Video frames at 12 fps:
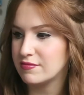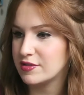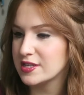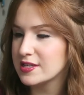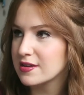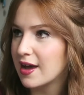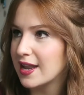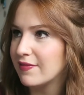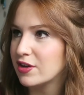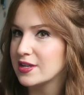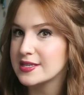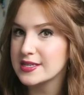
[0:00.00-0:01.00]
Just kind of
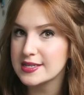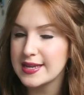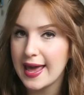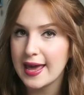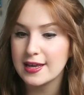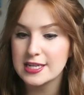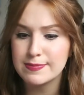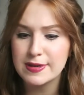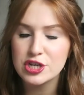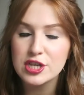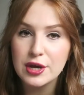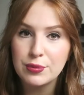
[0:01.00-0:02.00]
good snack,
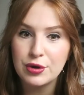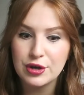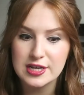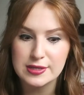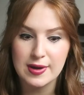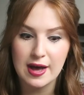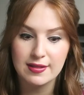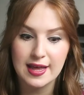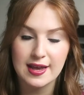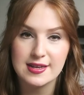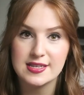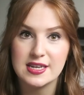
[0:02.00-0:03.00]
especially at work as well.
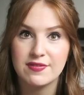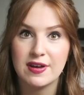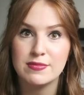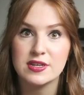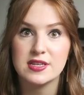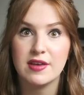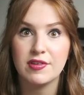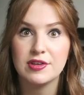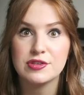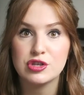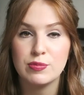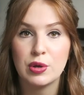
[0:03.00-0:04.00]
Like I said, if I'm just having a
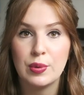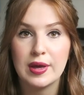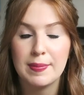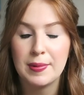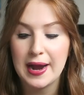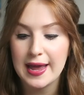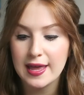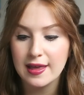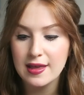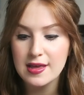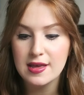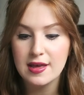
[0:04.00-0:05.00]
super quick break,
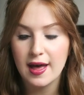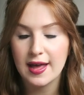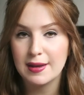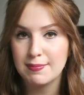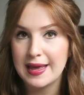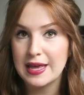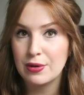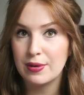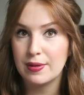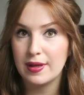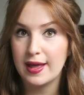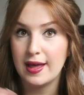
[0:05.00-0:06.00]
I can make
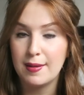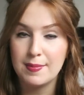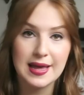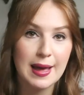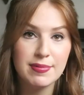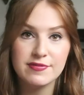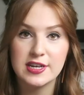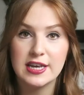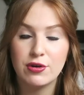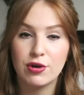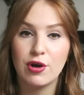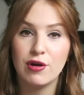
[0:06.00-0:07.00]
a cup of tea
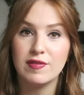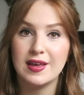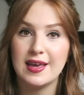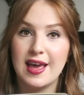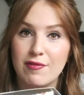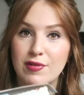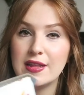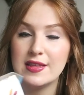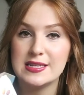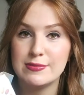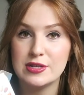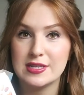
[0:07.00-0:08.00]
or a coffee, have one of
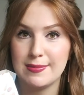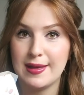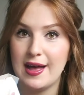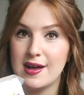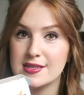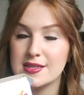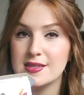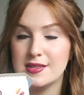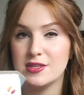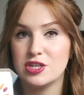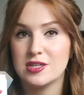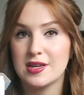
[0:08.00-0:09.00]
these muesli bars, and this
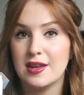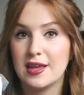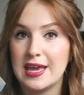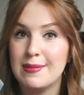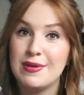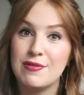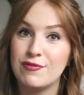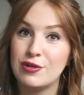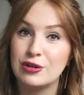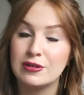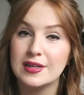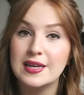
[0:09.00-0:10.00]
is just going to keep me
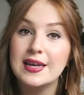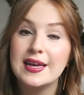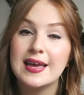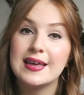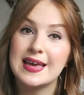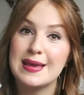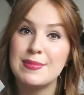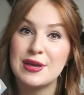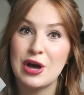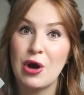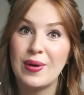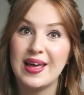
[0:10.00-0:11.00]
full and keep me
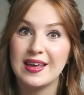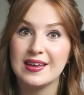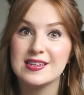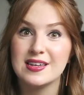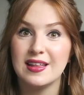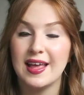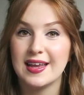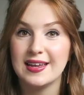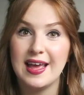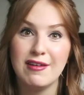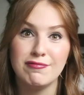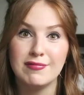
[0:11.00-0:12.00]
going until I can
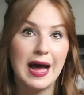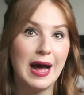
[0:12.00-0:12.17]
have